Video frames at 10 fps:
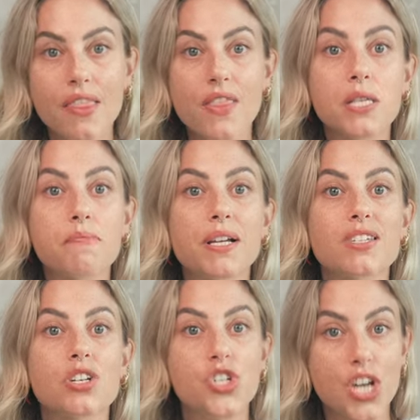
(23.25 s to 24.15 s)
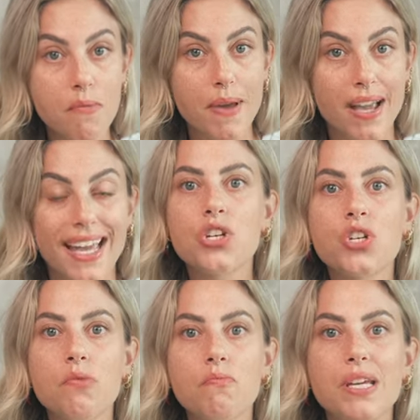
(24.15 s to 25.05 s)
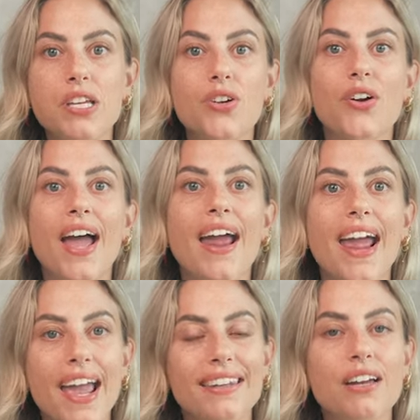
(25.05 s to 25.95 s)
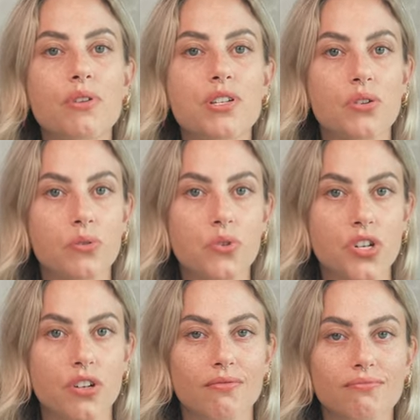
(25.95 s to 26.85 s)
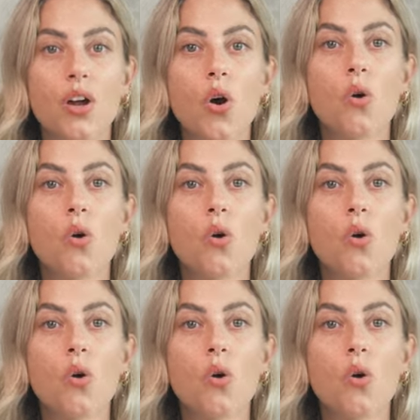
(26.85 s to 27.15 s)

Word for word: That's because a JPEG should be your end resolution.